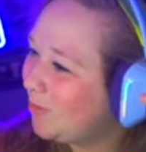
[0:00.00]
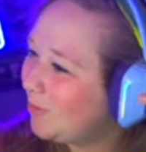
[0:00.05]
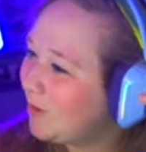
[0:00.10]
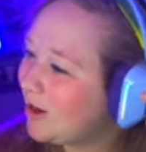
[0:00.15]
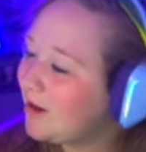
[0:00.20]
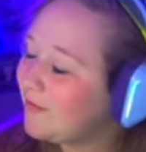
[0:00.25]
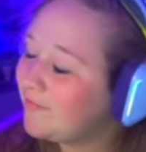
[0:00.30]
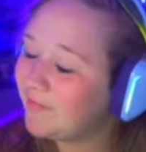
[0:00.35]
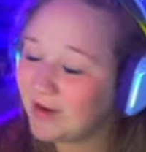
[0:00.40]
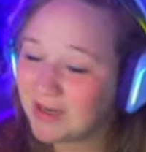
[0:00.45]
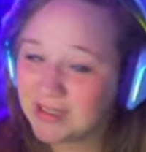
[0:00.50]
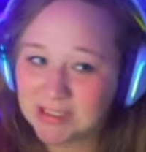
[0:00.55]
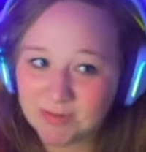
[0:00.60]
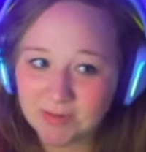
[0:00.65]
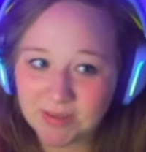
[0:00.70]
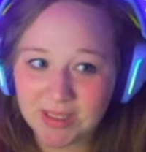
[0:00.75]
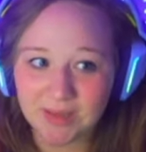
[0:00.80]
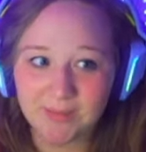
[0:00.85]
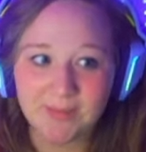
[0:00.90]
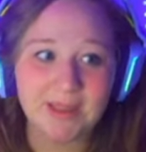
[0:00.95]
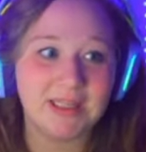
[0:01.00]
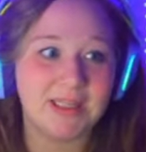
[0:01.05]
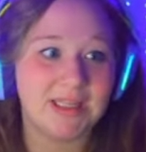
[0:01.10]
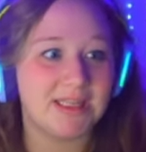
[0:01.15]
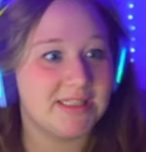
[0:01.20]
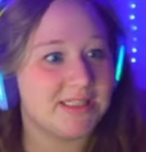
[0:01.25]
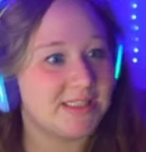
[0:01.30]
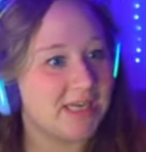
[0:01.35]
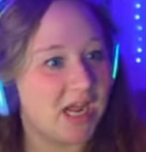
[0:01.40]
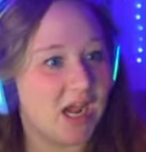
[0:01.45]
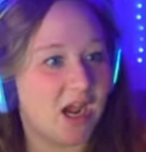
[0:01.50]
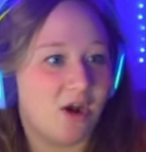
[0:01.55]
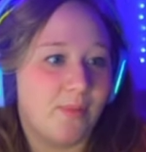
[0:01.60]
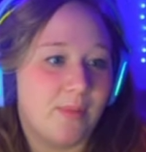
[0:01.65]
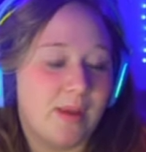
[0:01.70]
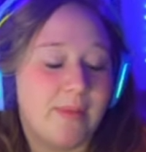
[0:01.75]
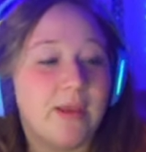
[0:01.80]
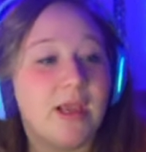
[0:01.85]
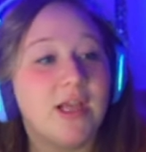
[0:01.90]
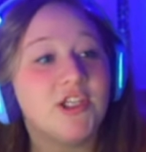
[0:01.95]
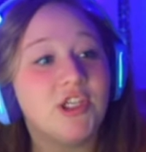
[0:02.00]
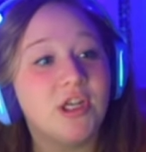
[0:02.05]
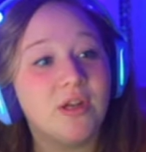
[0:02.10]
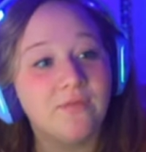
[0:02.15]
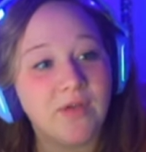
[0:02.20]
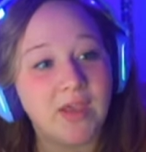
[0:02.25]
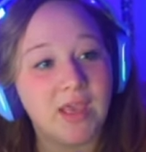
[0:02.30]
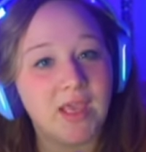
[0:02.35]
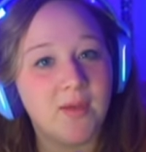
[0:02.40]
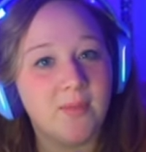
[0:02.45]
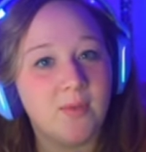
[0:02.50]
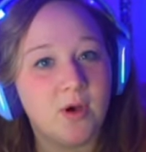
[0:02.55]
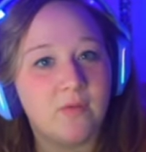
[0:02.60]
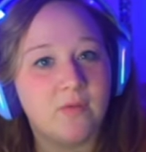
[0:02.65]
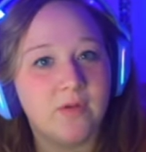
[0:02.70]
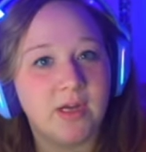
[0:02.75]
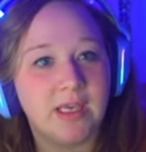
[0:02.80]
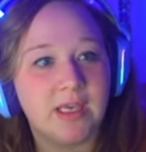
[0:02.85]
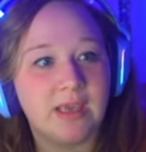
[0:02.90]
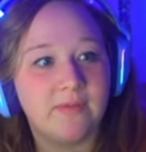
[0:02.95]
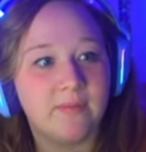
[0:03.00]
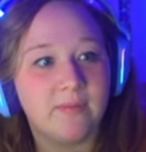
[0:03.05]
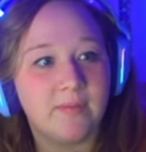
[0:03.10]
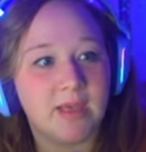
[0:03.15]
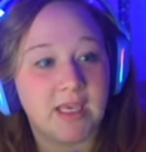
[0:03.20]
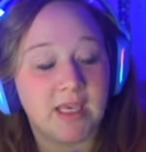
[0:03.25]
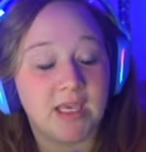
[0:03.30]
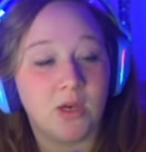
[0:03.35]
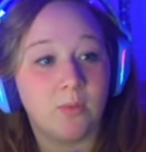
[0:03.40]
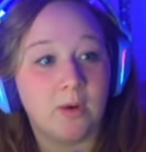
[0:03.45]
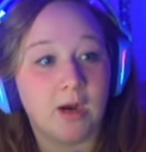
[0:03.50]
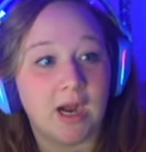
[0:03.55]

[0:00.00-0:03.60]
we are friends with him at least now. Maybe I should invite him over and give him a key to our